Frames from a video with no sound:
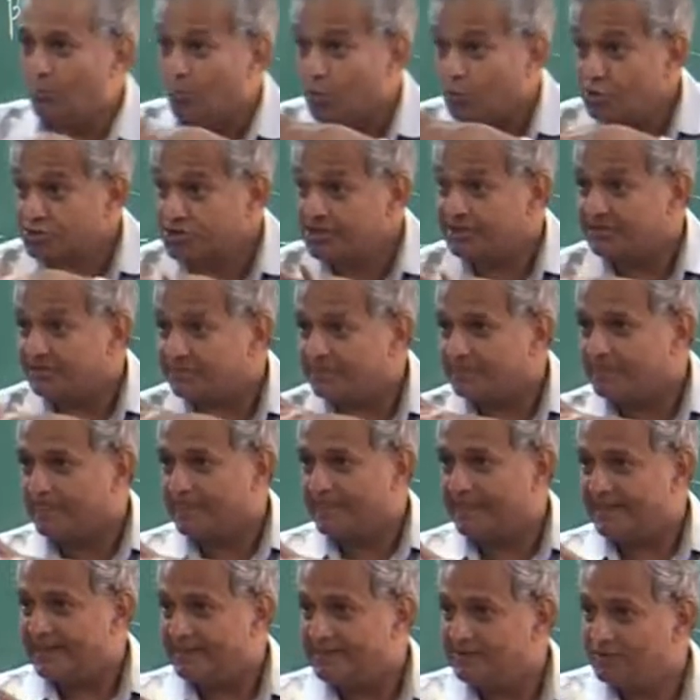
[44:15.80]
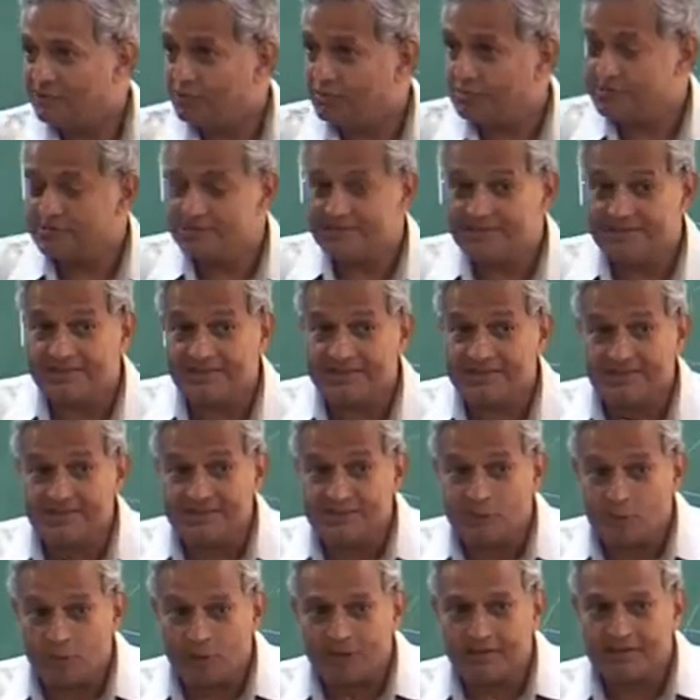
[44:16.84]
motion. Then you will see this
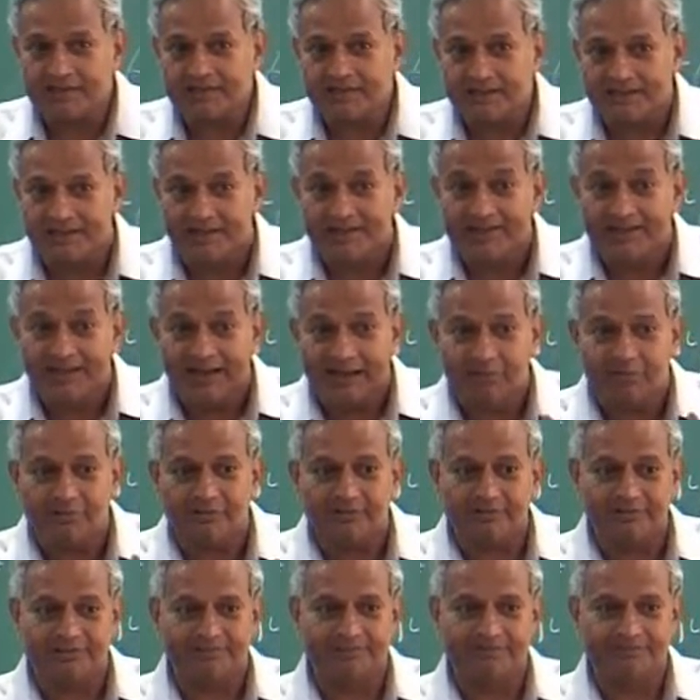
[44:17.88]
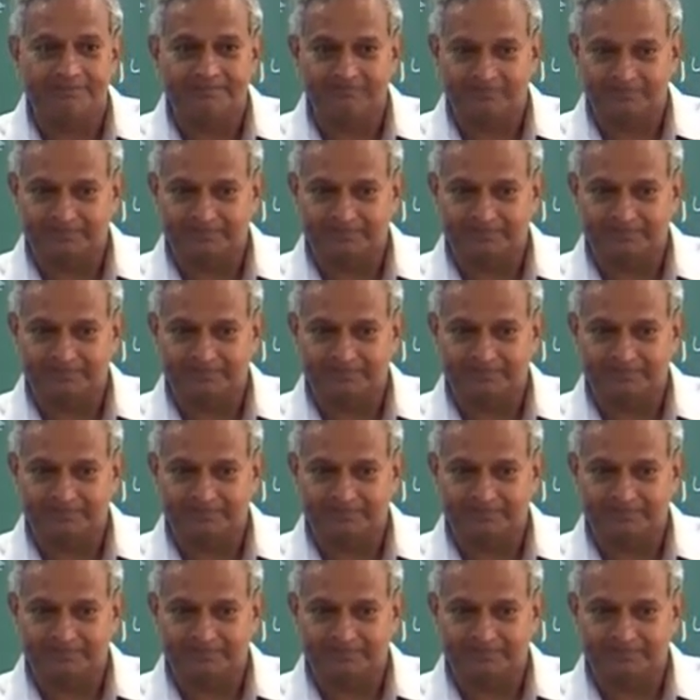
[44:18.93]
is what really happens.